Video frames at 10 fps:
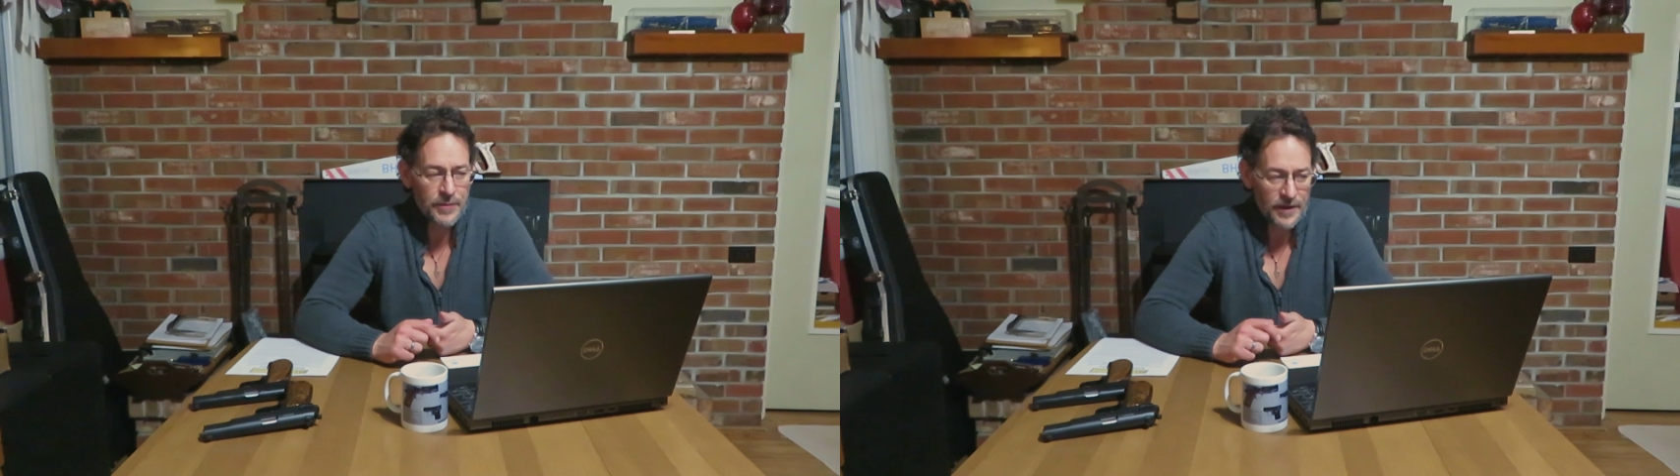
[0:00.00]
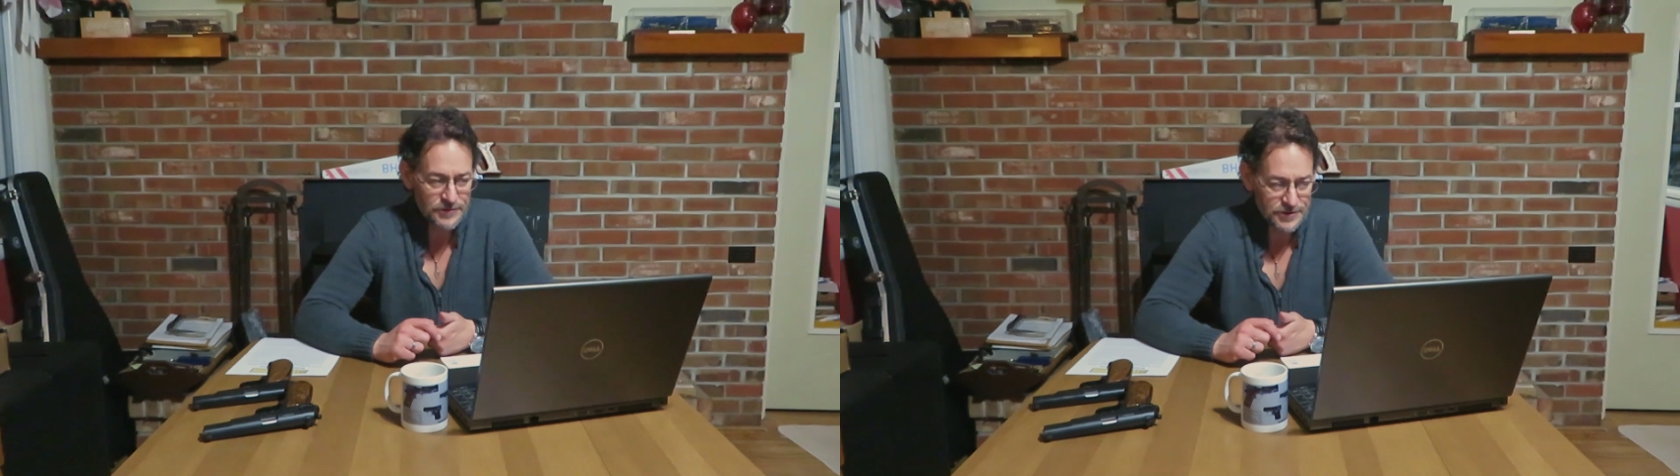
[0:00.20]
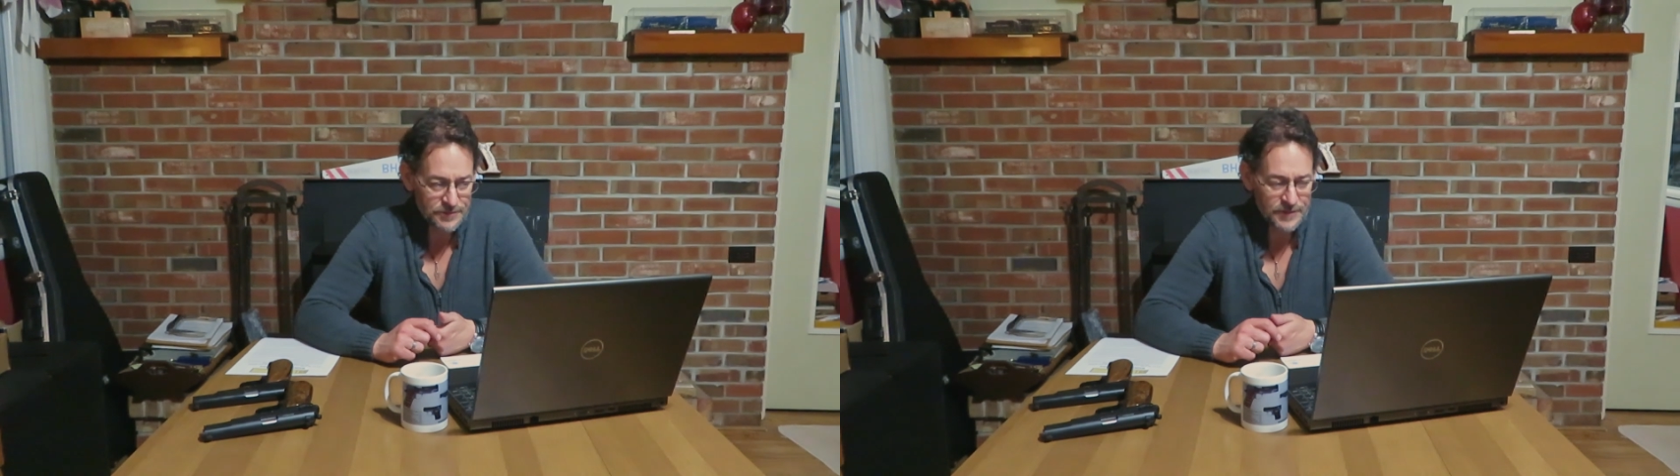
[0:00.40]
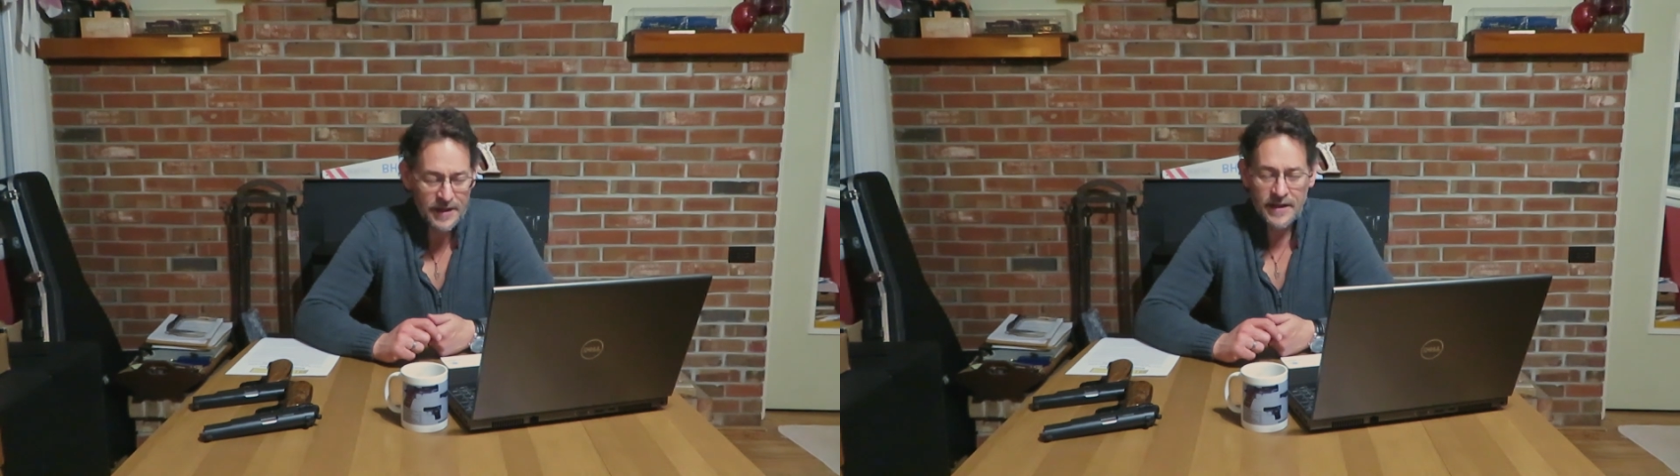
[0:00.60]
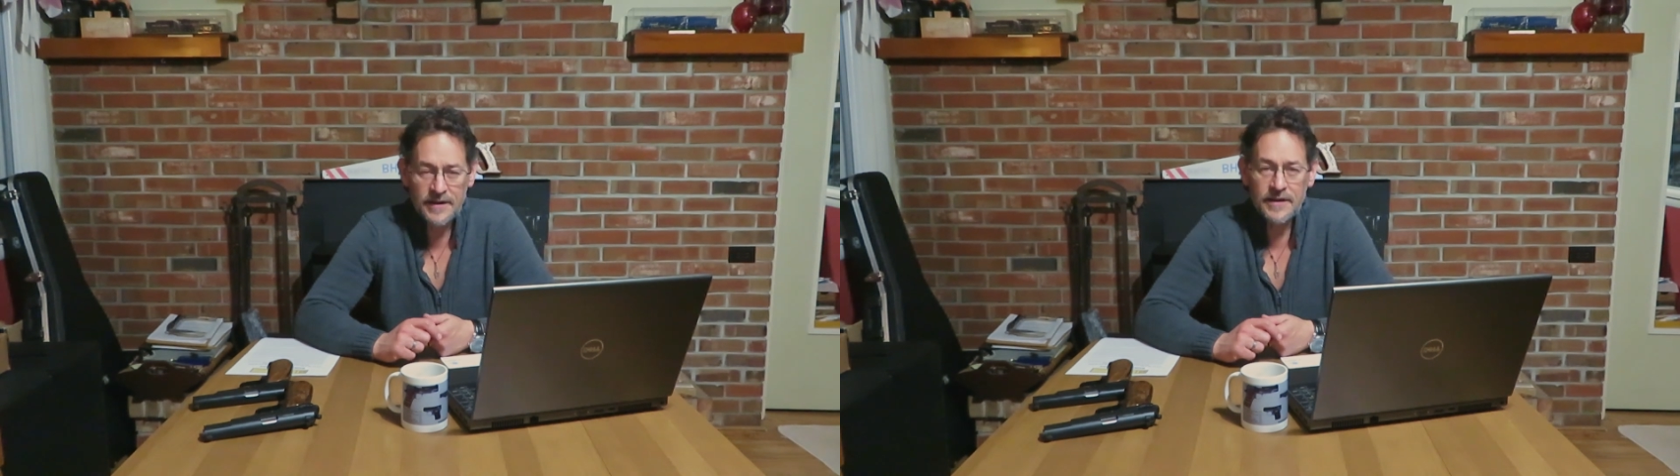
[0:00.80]
Belgium
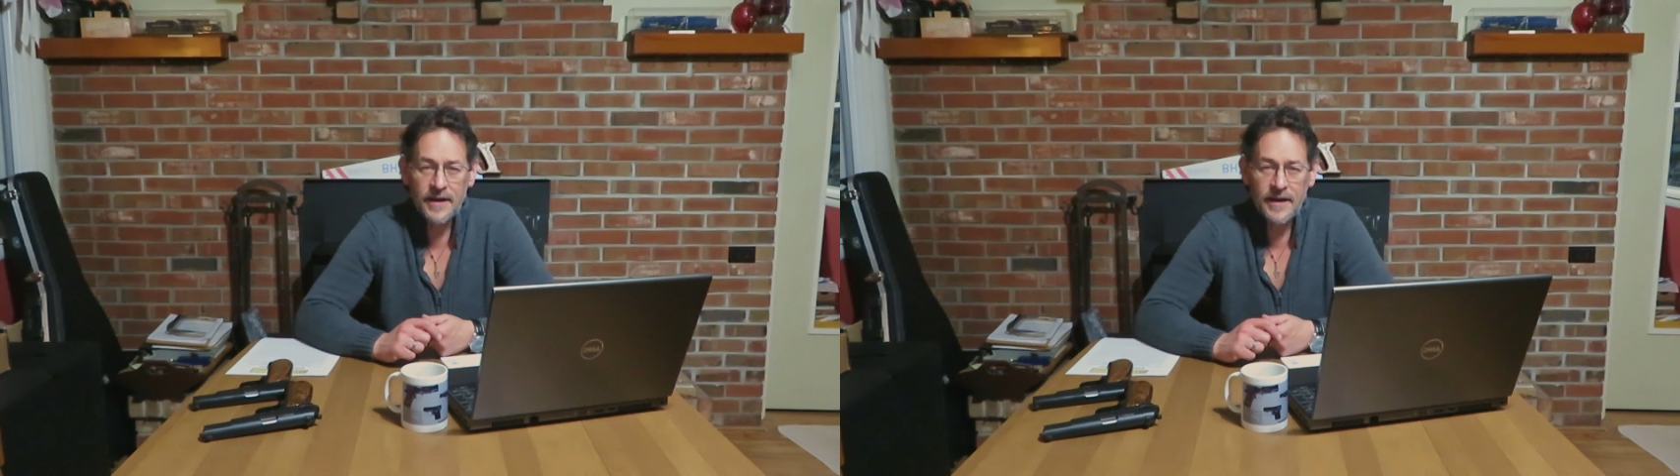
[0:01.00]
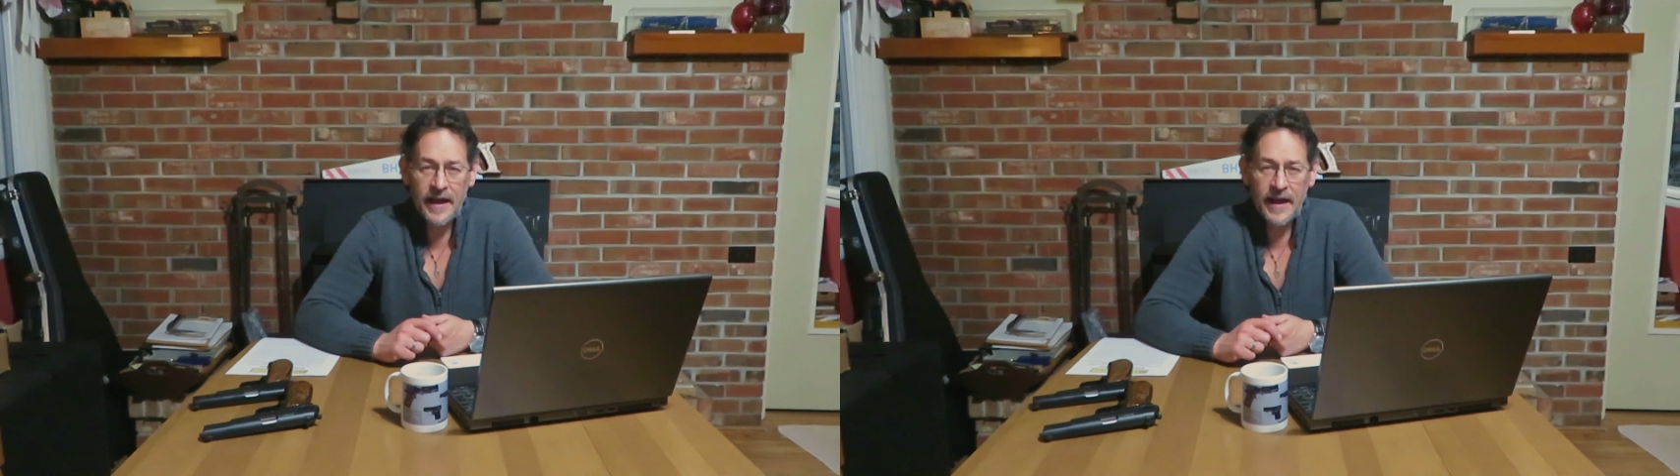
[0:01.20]
and